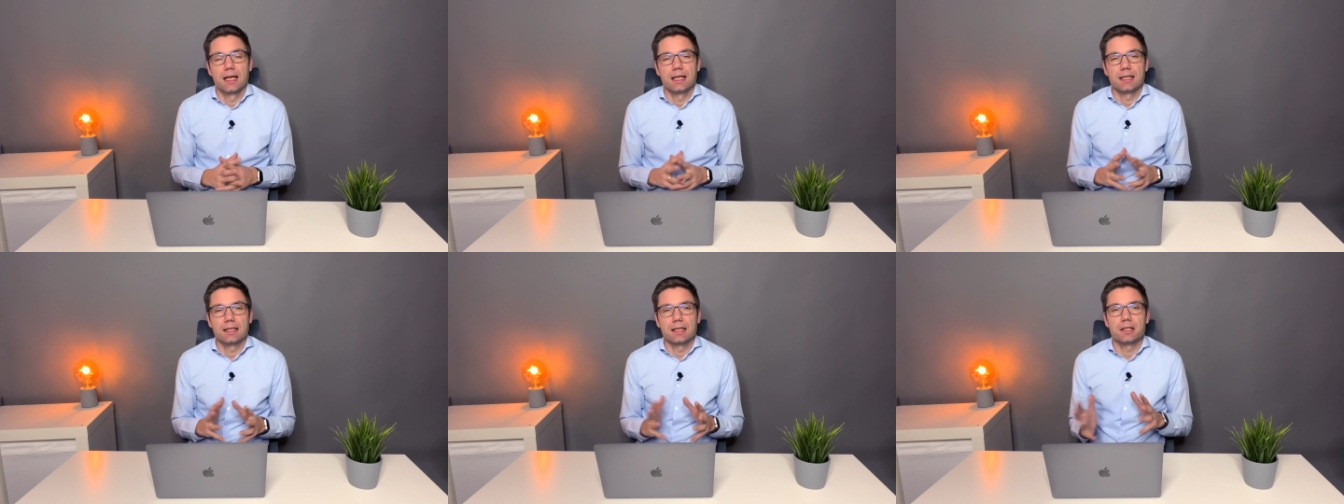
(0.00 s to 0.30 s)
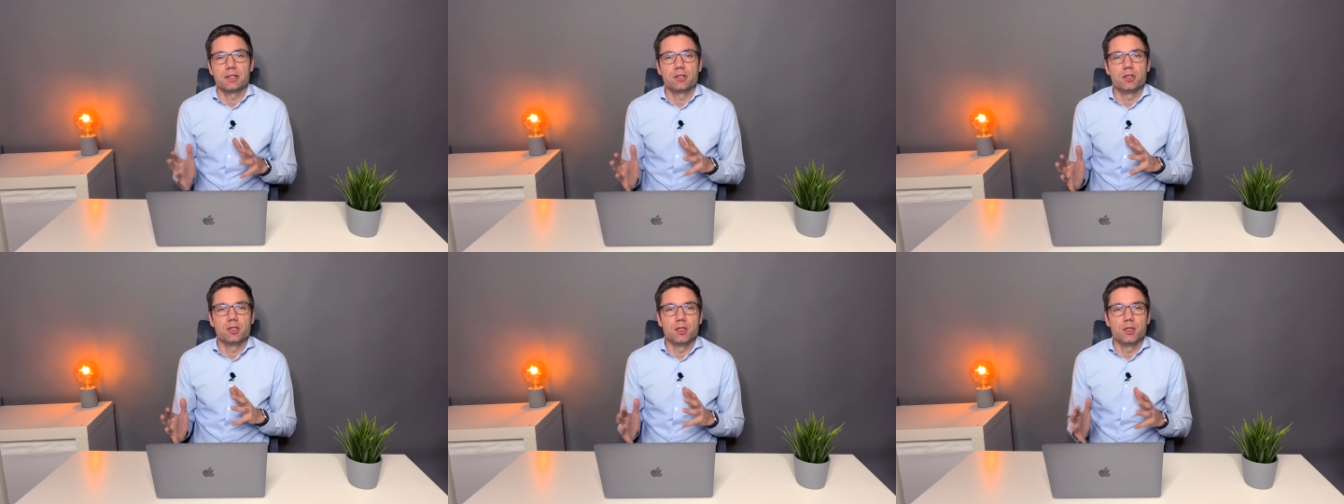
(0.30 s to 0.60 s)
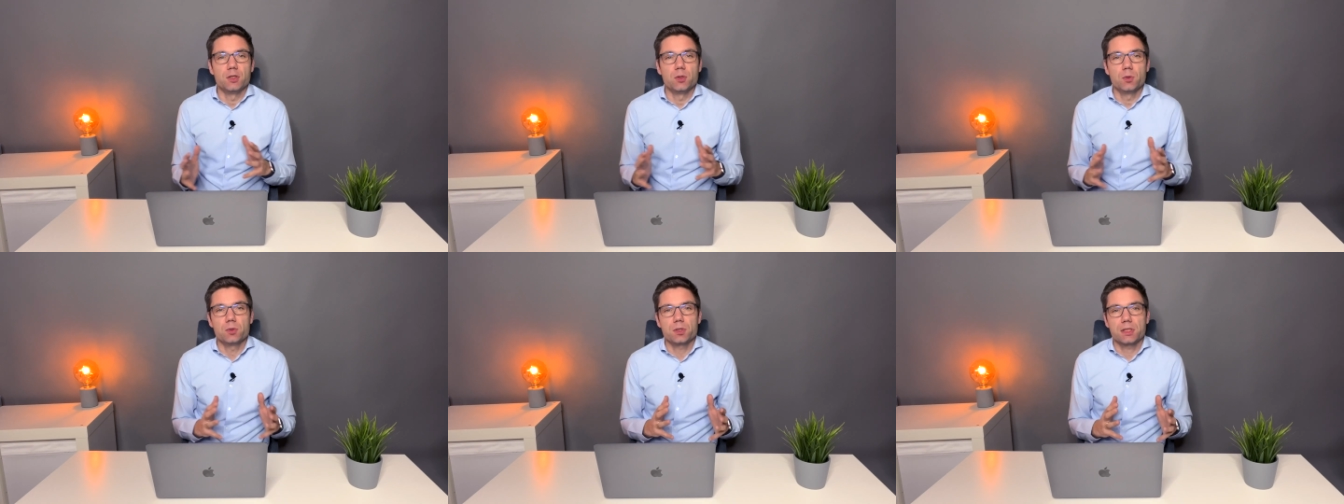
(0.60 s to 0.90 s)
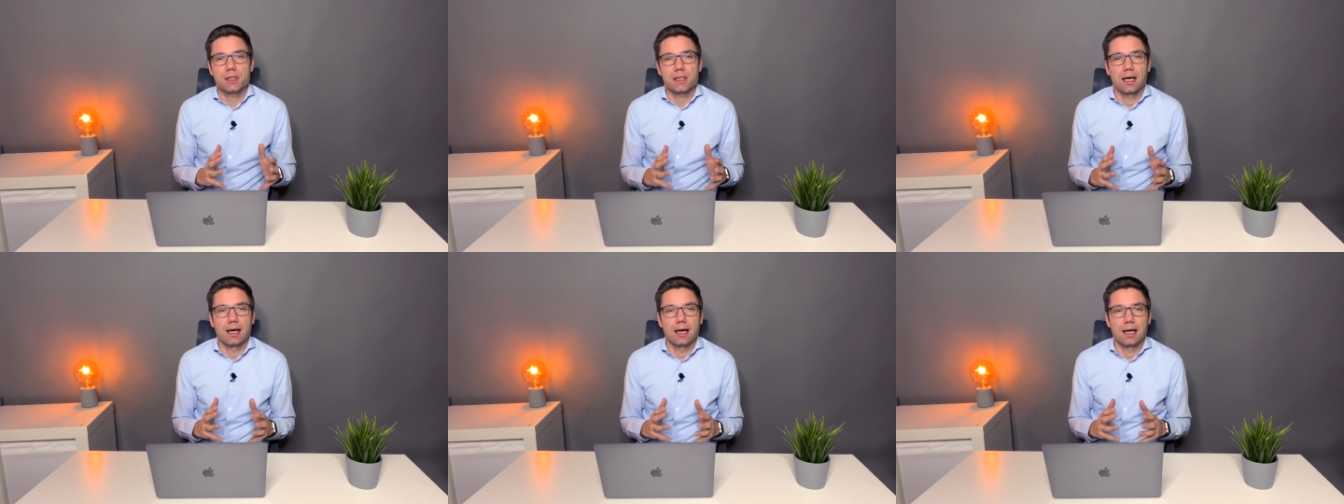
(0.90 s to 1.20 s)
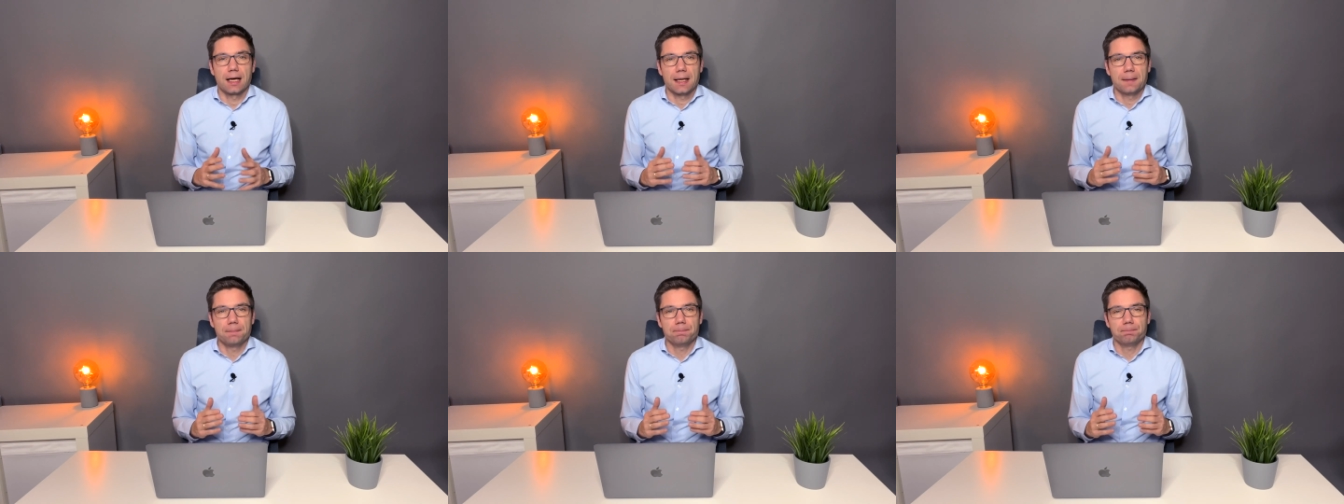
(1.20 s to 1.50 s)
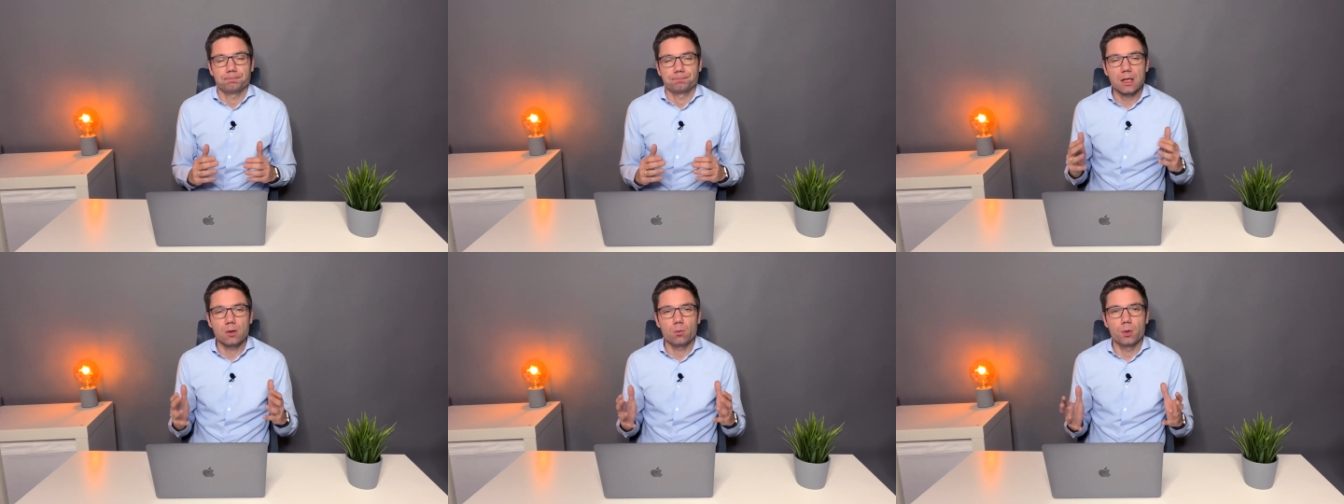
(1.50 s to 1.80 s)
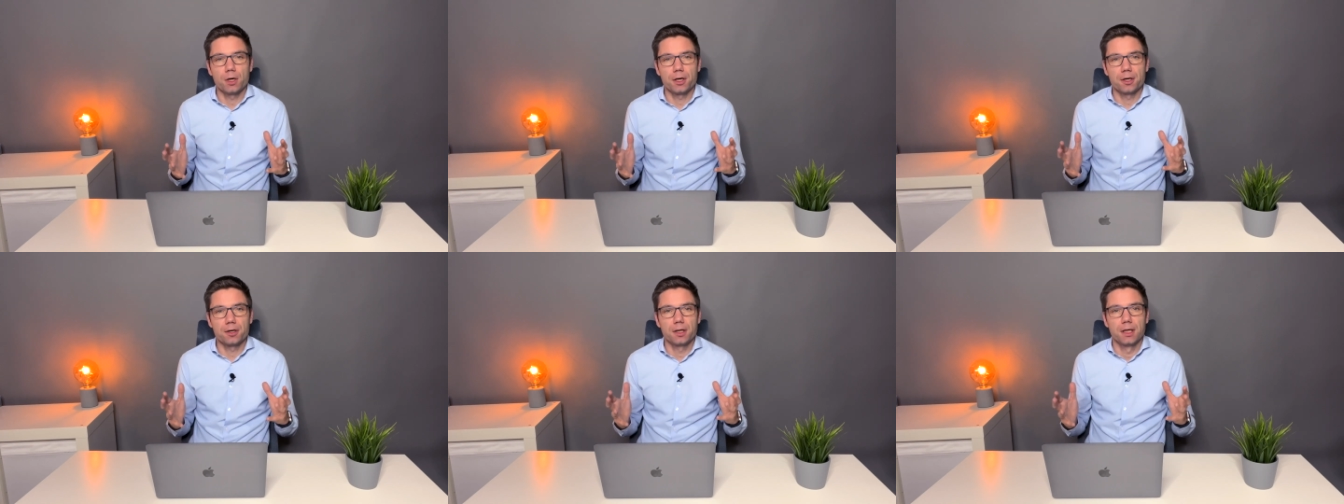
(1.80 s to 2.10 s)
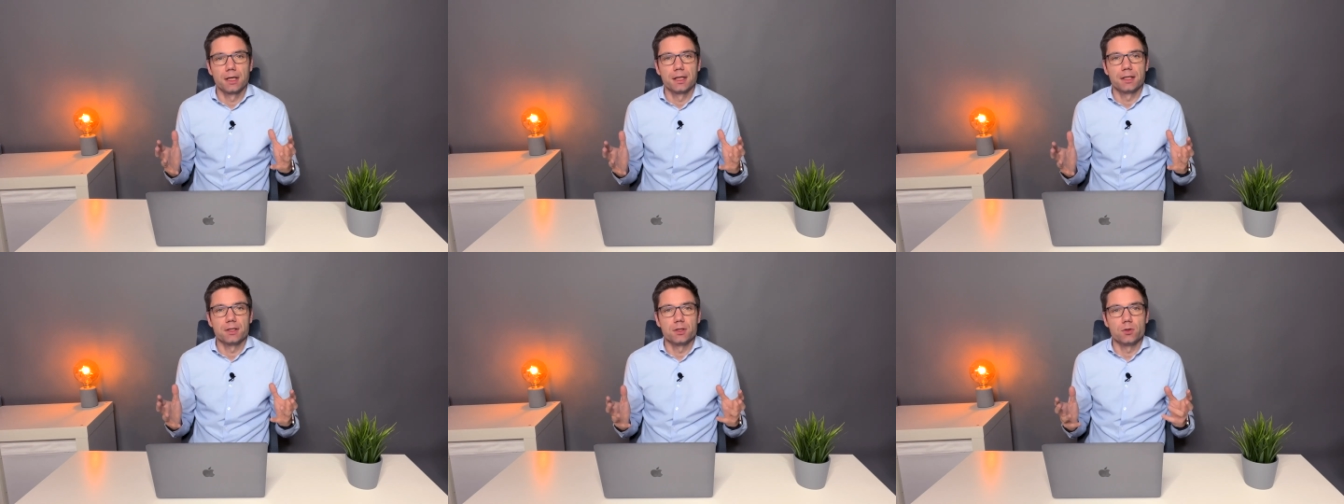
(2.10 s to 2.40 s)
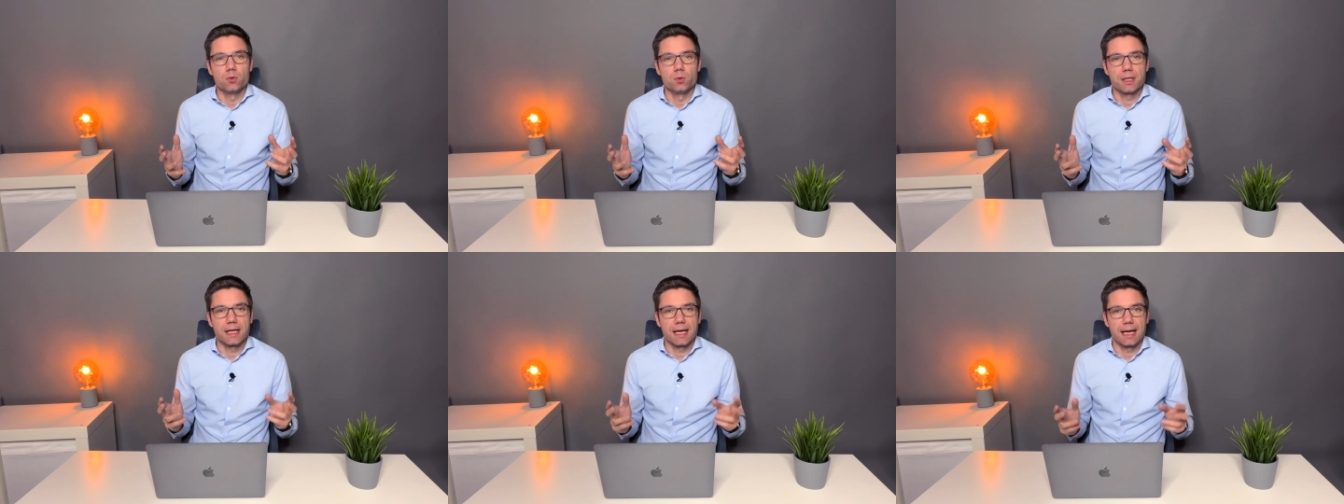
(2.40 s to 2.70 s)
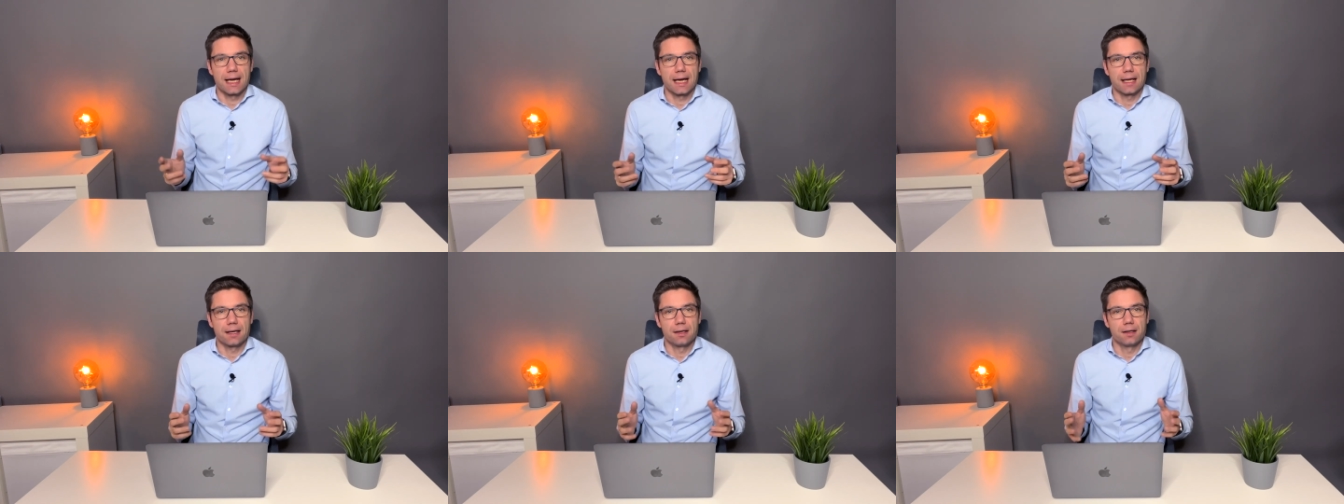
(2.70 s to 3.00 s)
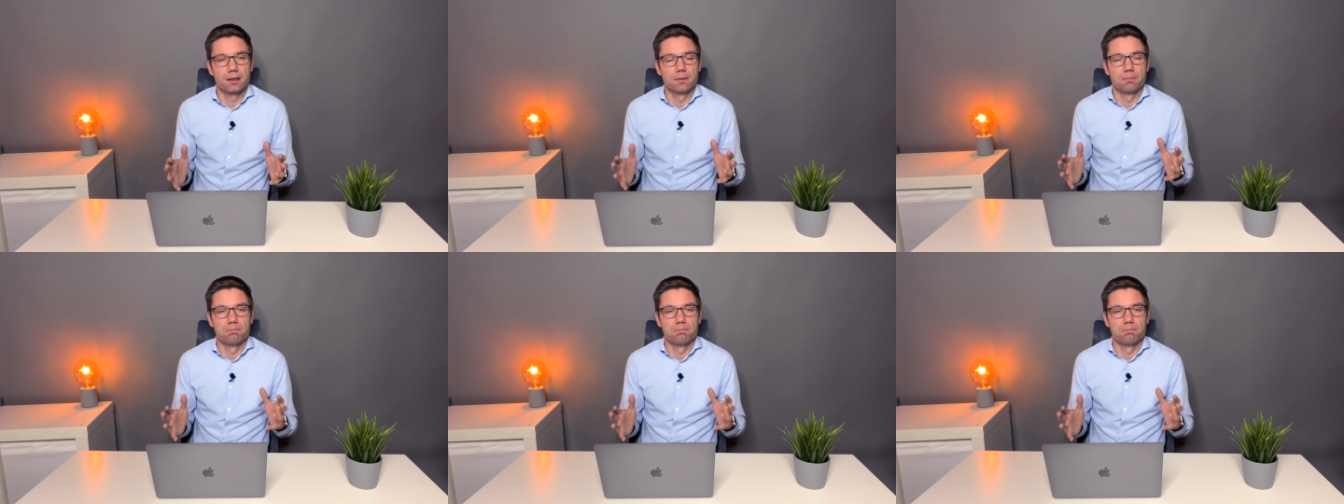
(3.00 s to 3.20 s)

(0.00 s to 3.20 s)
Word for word: that you use time where you can